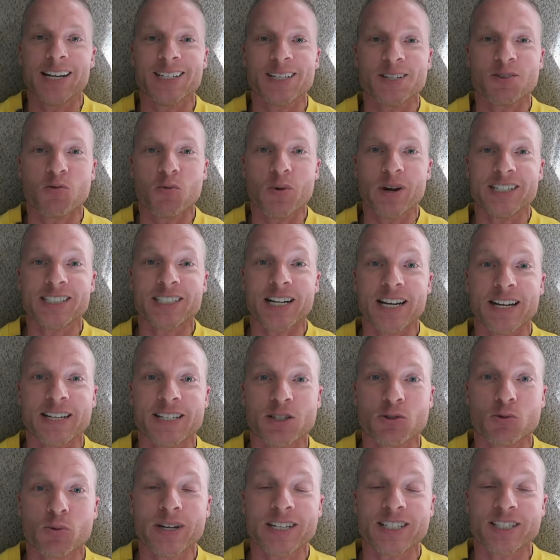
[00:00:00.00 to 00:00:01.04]
I just wish I
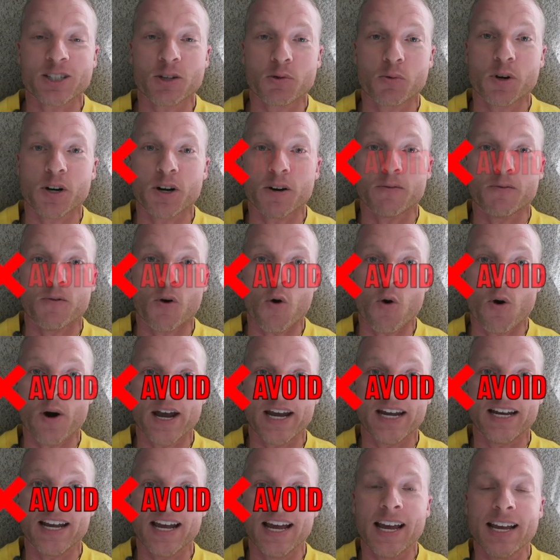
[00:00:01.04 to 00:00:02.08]
switched the word
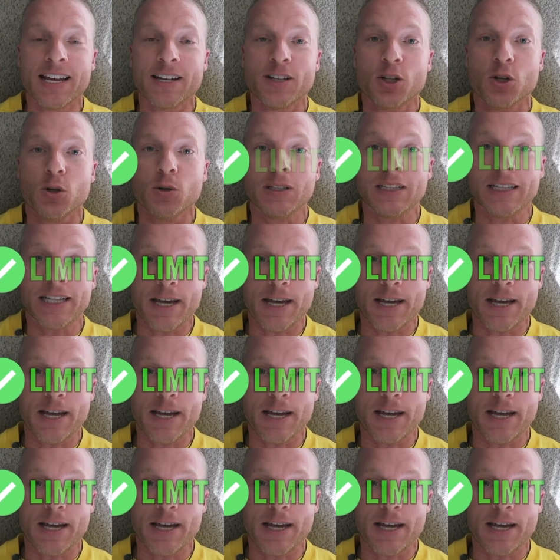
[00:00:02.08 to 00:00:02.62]
avoid to